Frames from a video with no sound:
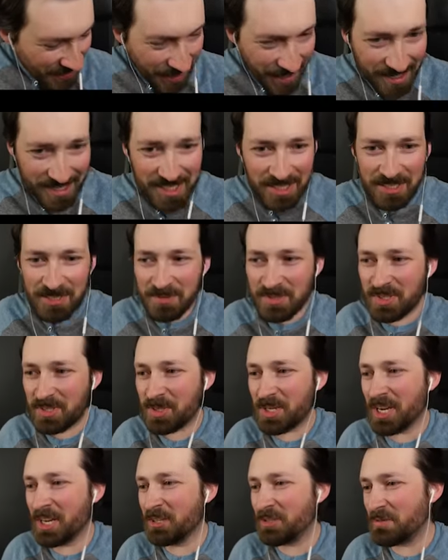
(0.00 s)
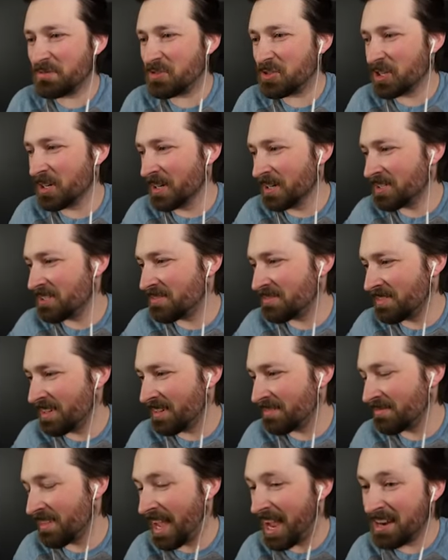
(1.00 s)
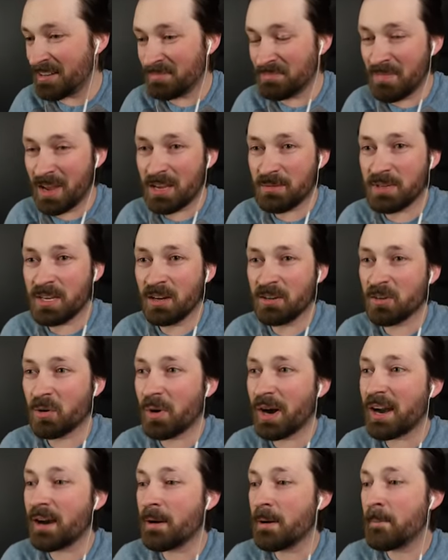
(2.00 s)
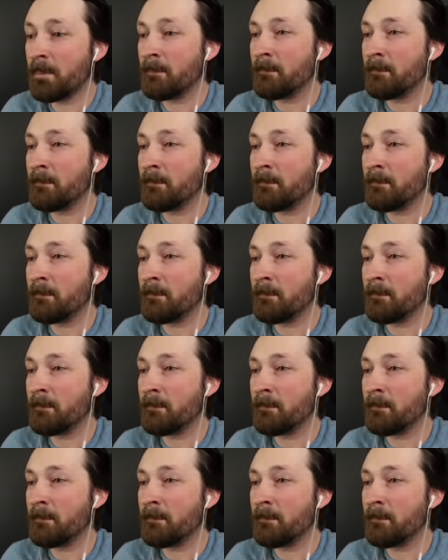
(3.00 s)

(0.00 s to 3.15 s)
I could use a change of shirt and maybe underwear.